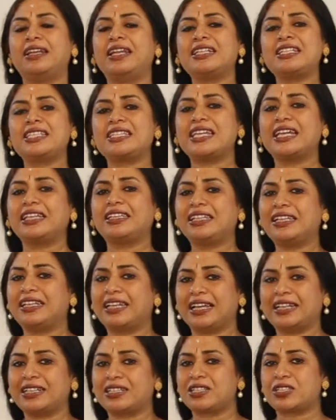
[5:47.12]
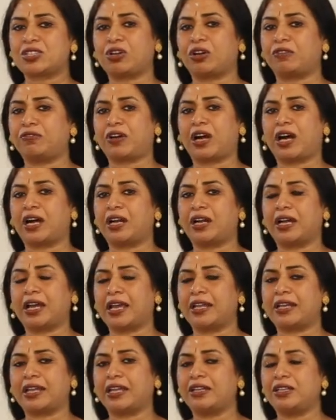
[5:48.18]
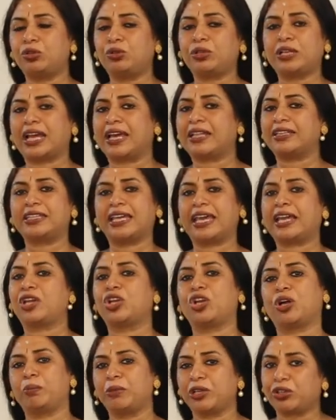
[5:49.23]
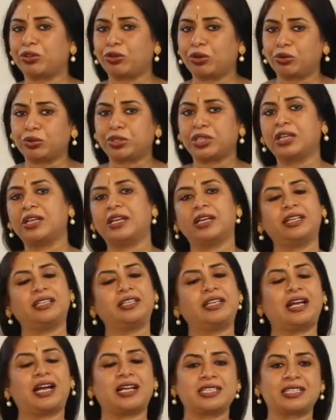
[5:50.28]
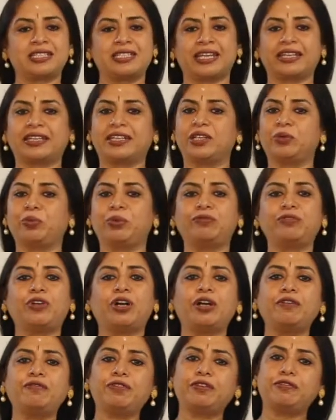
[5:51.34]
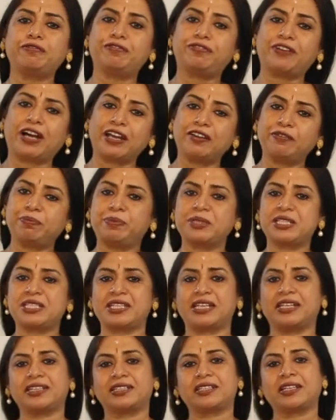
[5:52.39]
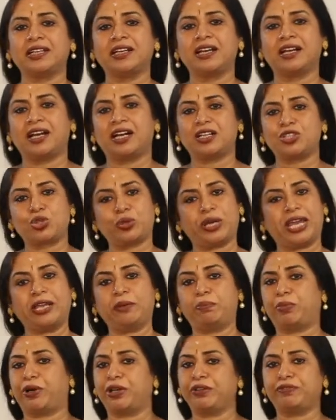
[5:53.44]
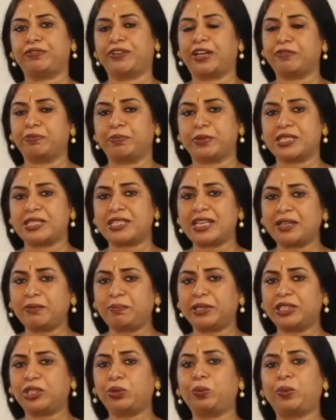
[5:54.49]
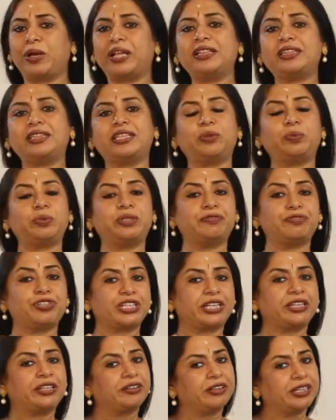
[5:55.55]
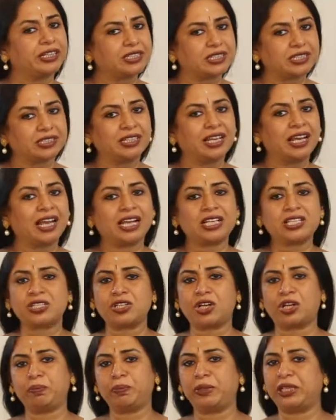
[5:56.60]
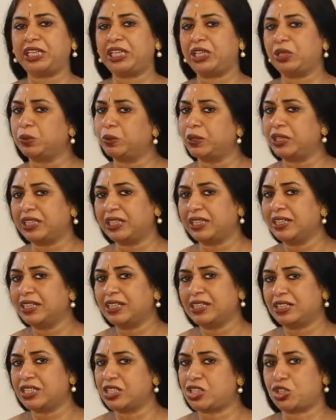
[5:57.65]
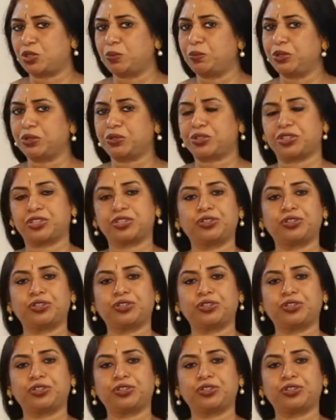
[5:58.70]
Let's take the lens of our and look at the economic growth in the last decade. We've gone from 5% to 8.5%, but the wealth that we have generated has not been equally distributed.